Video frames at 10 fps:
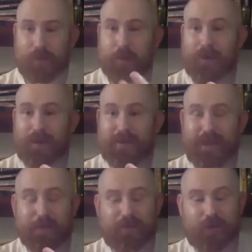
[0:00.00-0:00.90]
But by the
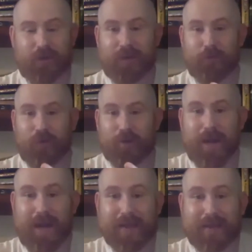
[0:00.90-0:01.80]
same token, if one of my
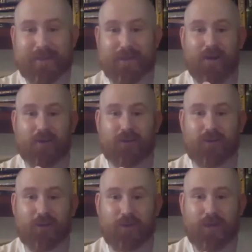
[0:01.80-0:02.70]
lads can't
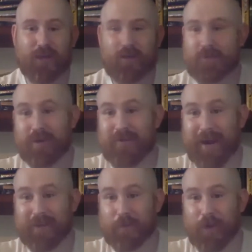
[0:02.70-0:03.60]
do 3
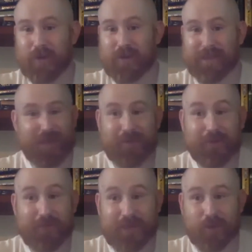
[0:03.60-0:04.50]
rounds of boxing, even if
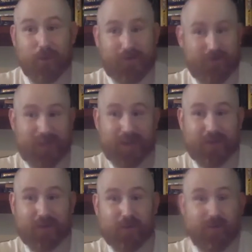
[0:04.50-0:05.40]
they don't win, if they can't
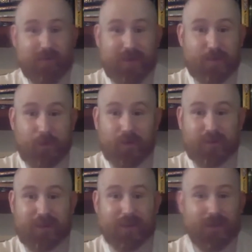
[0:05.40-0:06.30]
do 3 rounds of
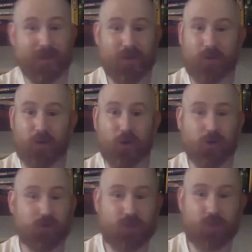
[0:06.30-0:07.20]
boxing
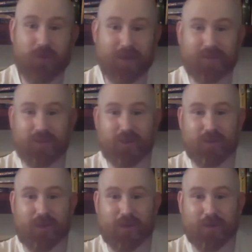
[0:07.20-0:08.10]
or 2 rounds of judo,